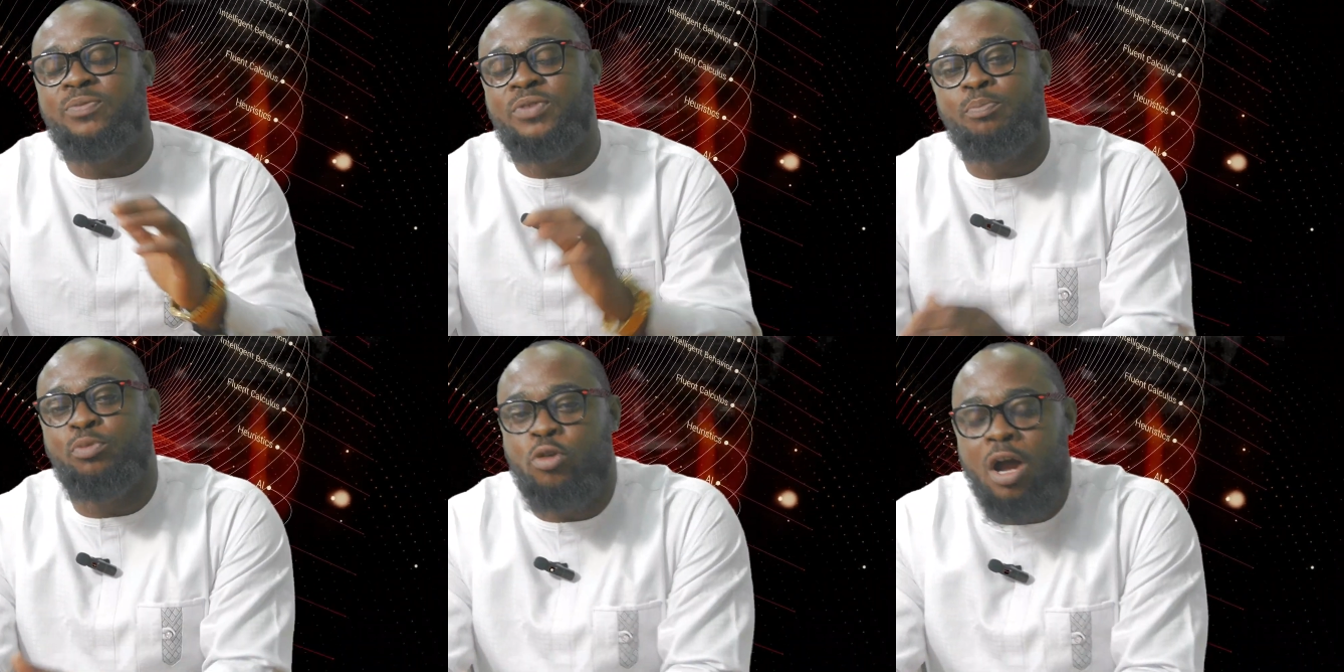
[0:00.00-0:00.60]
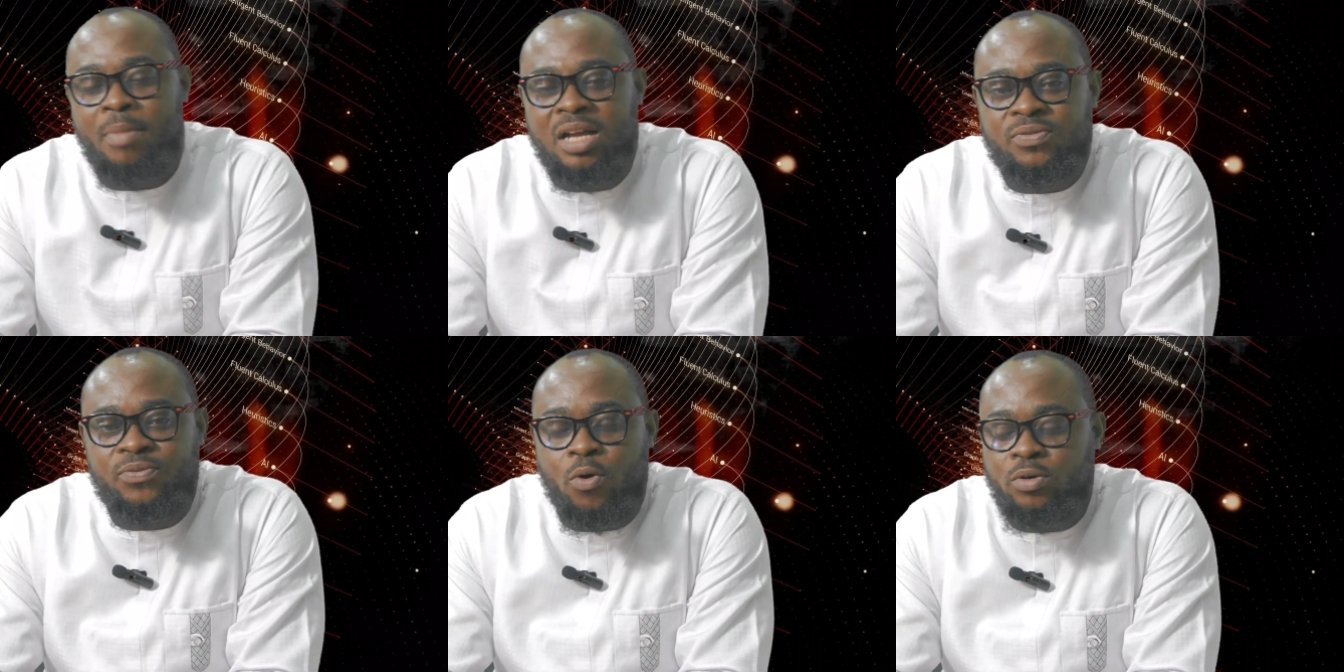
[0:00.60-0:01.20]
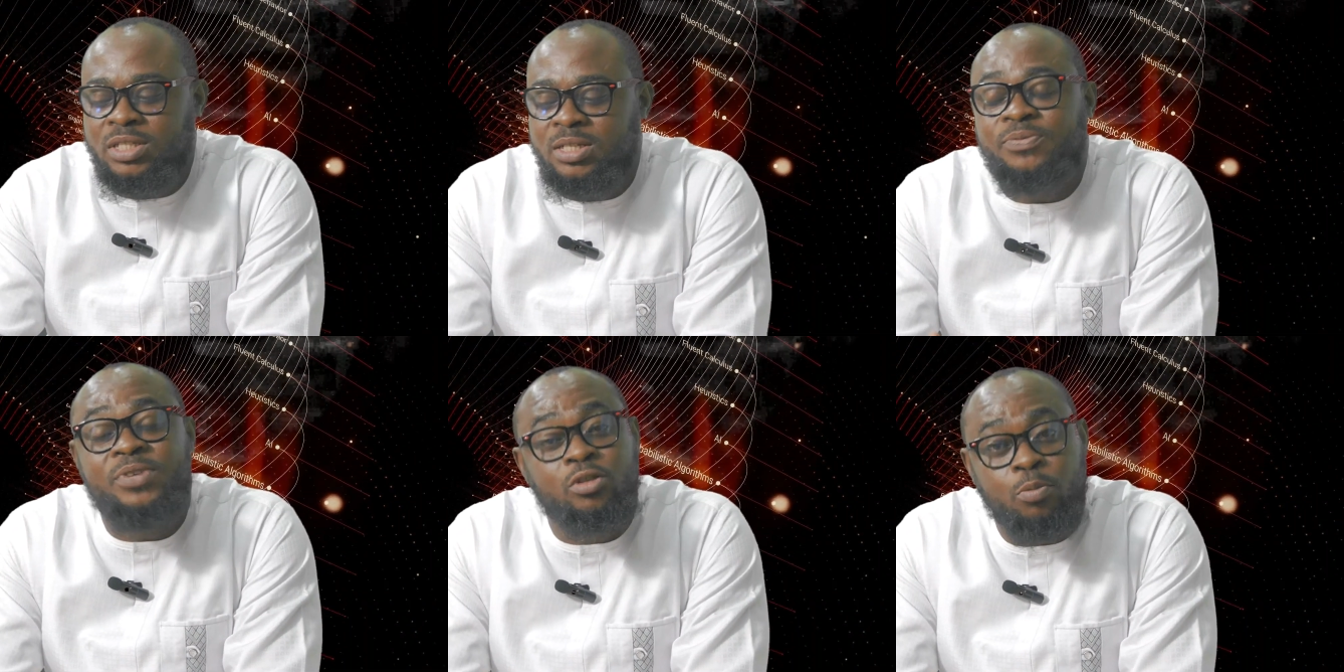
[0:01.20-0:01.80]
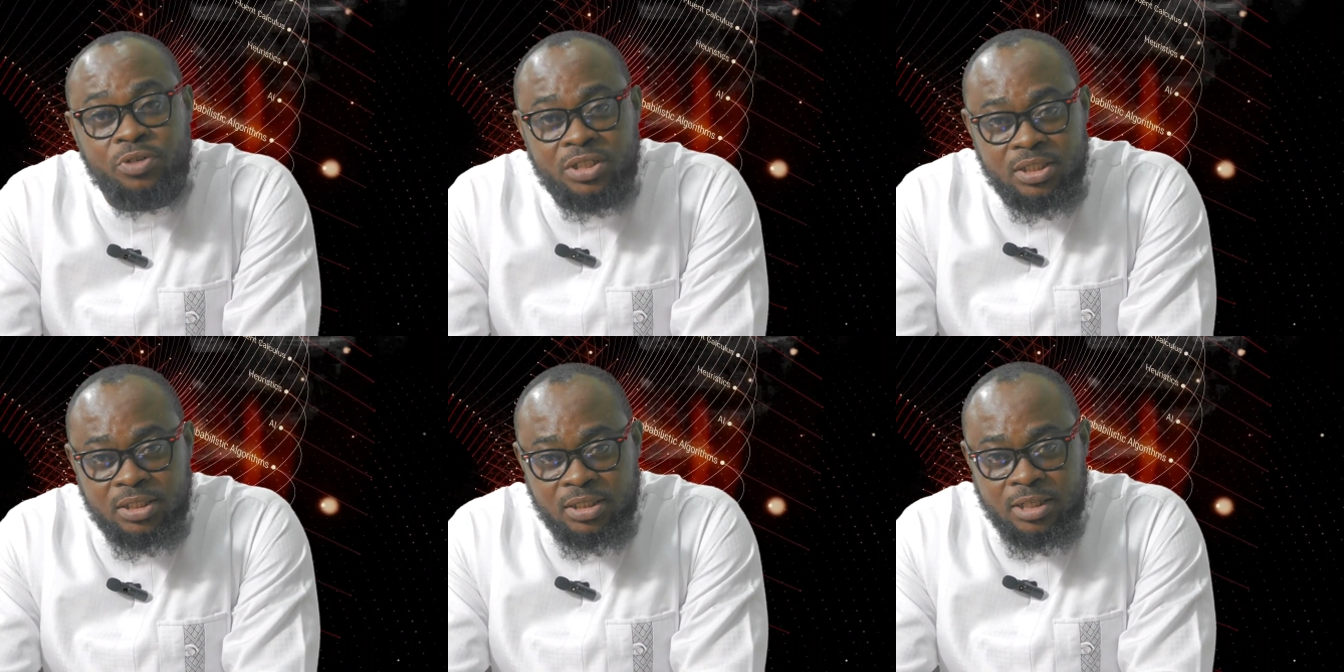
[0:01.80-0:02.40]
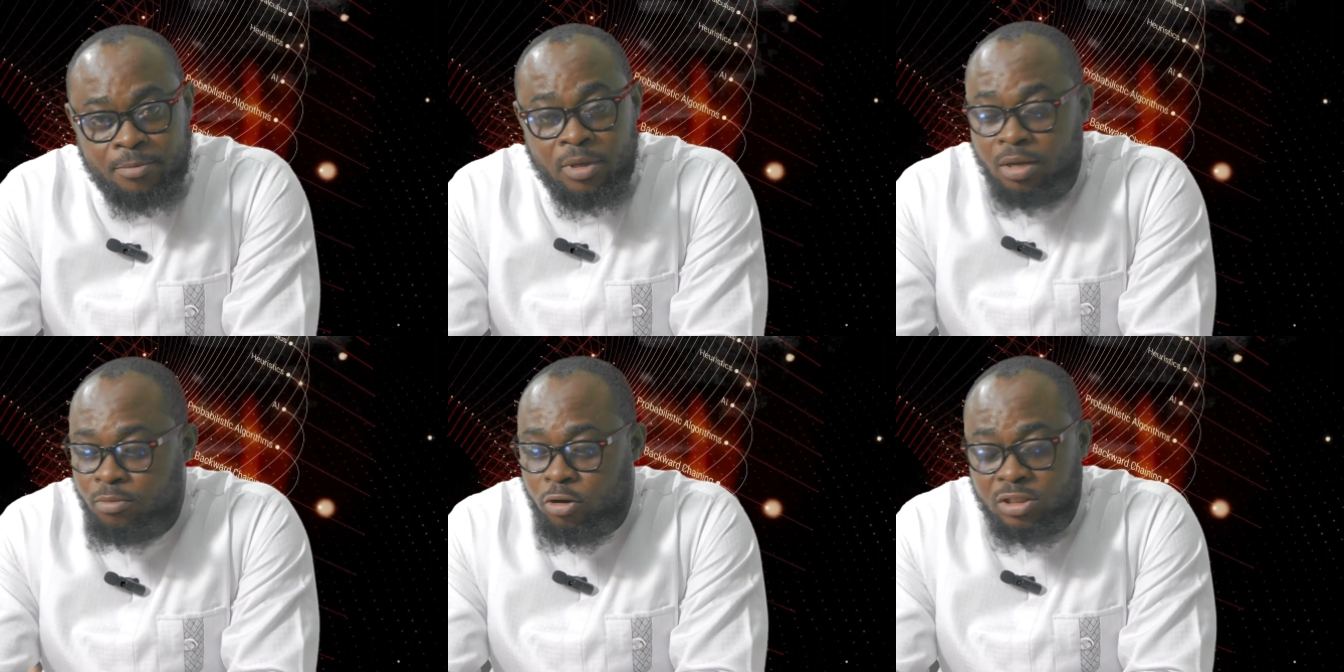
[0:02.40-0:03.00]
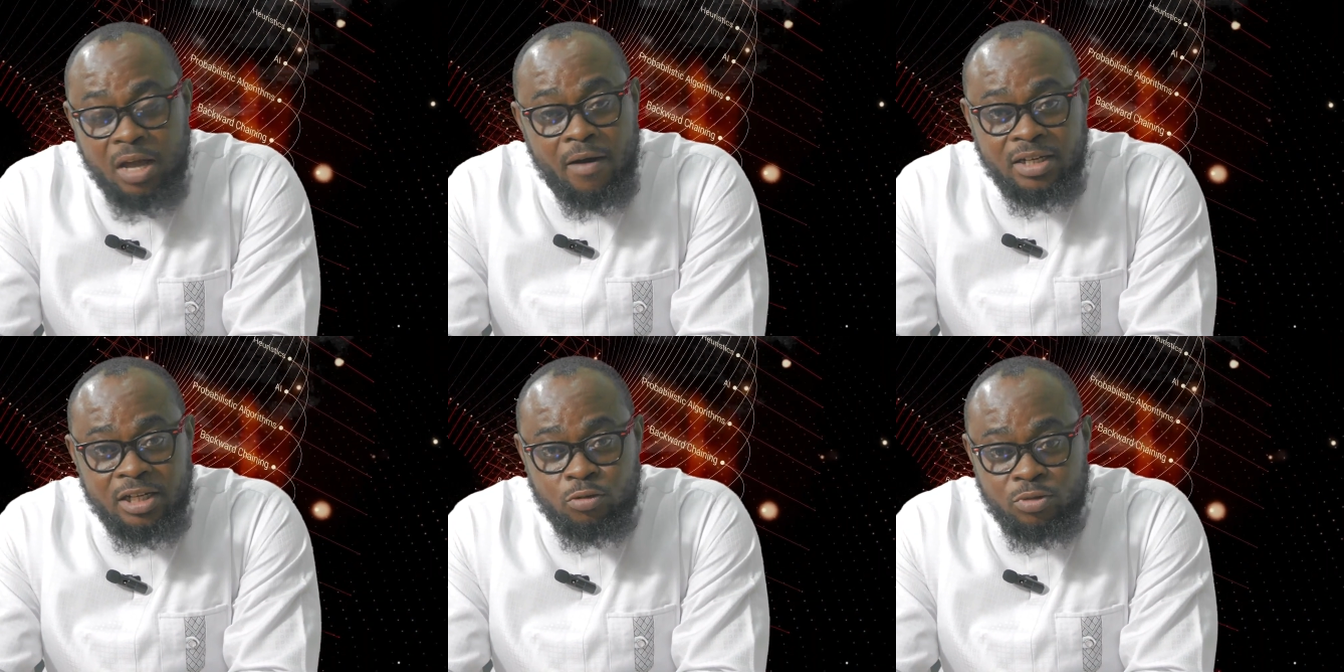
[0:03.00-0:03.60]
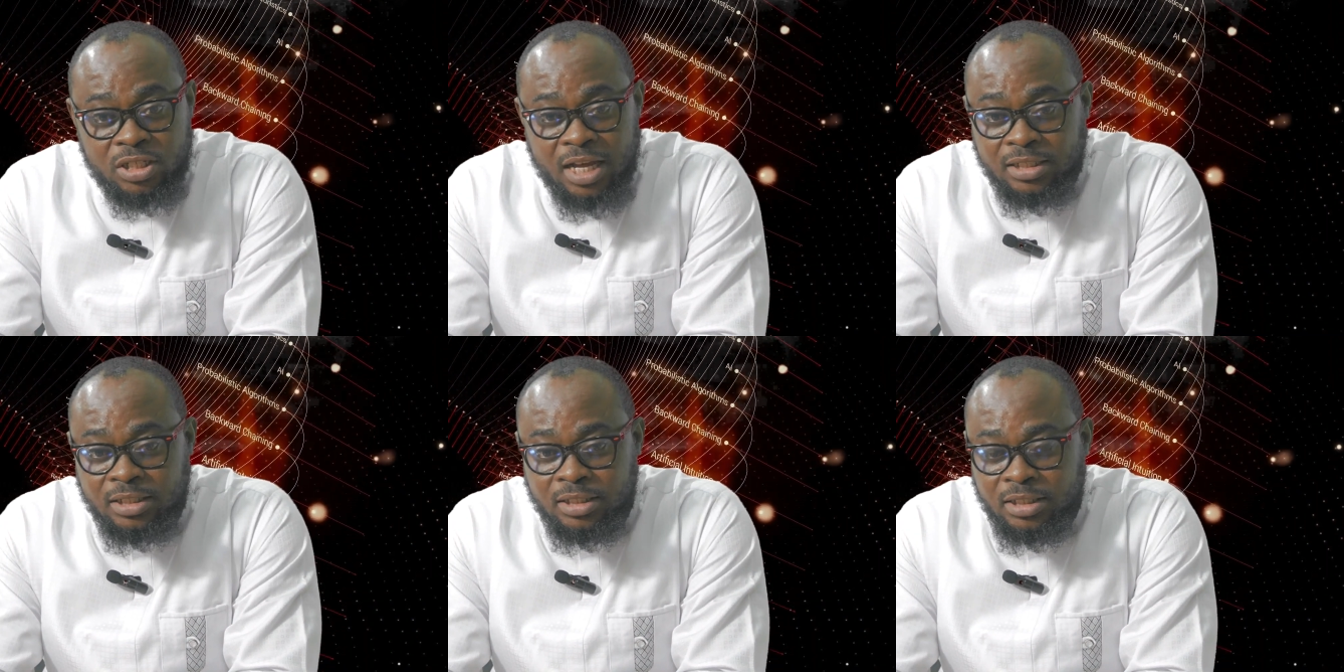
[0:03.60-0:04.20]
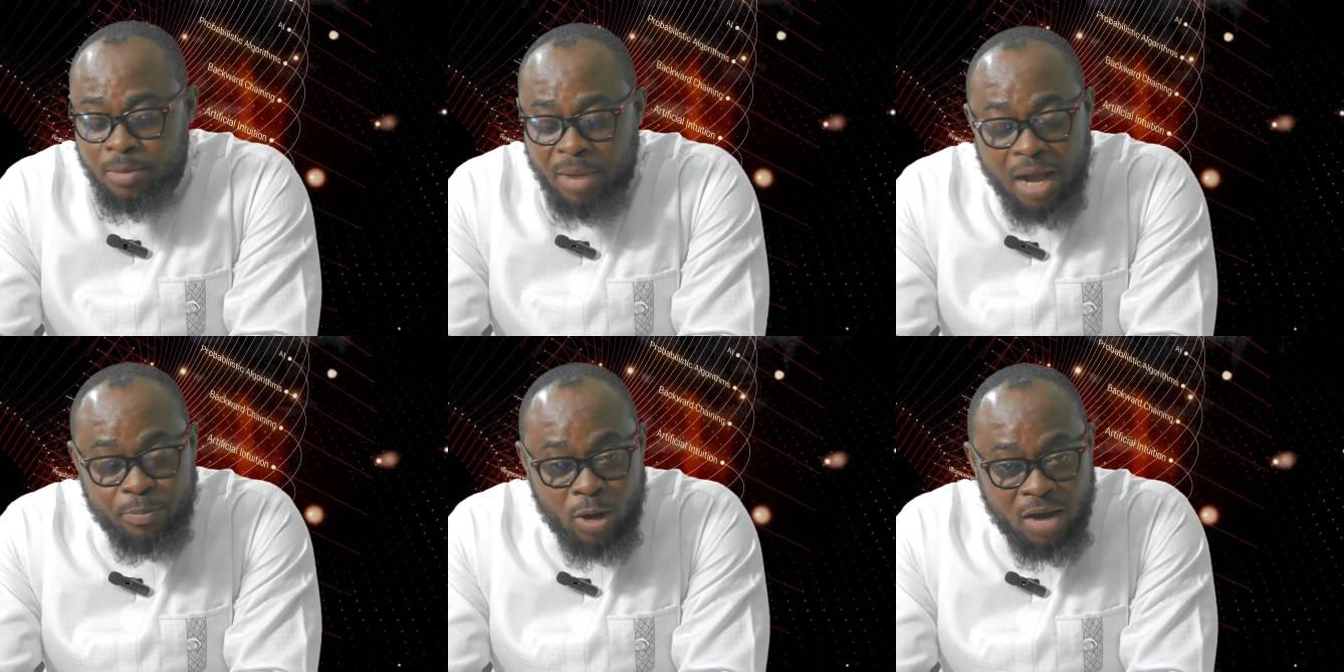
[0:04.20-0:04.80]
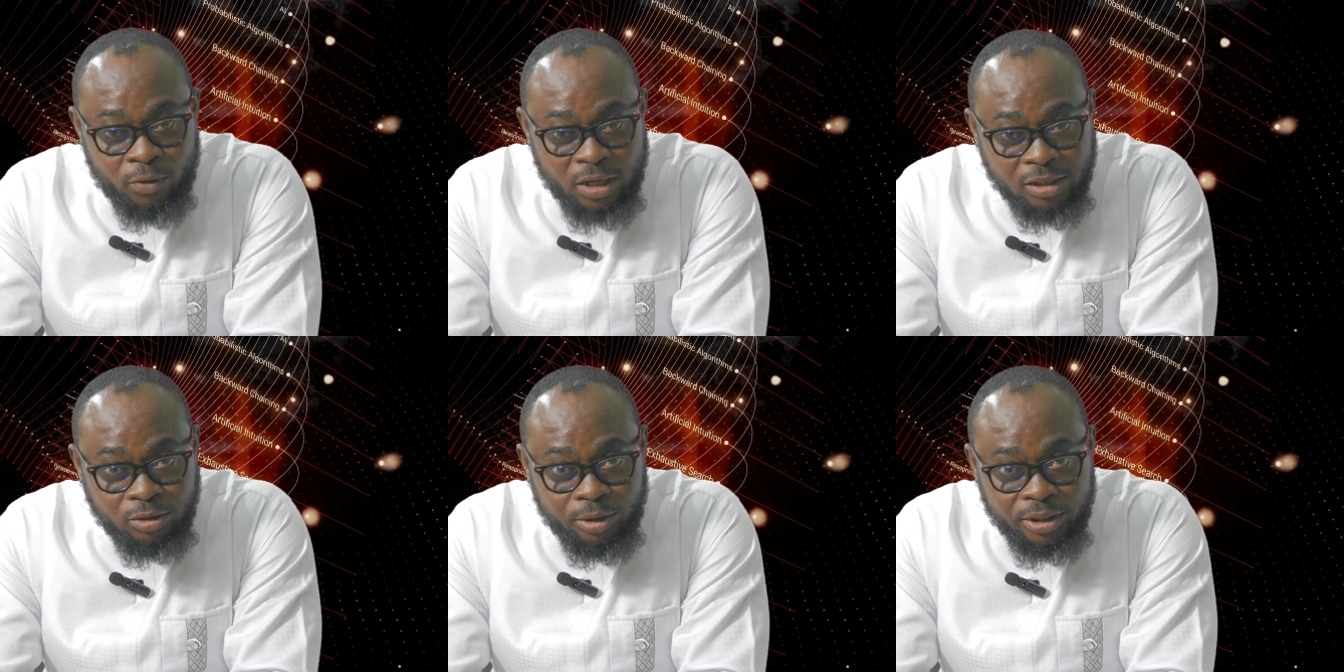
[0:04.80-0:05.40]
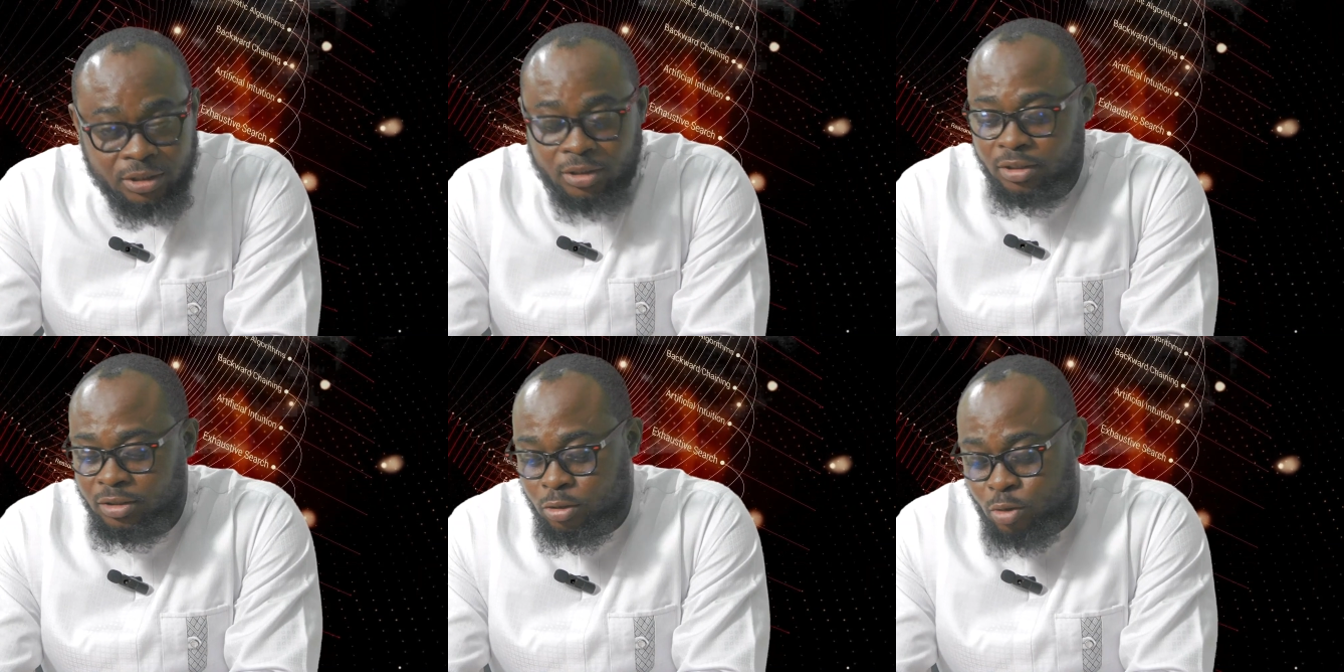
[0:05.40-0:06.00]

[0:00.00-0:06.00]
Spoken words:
different programmers for different operating systems, because nowadays you see that the same app you have on Android,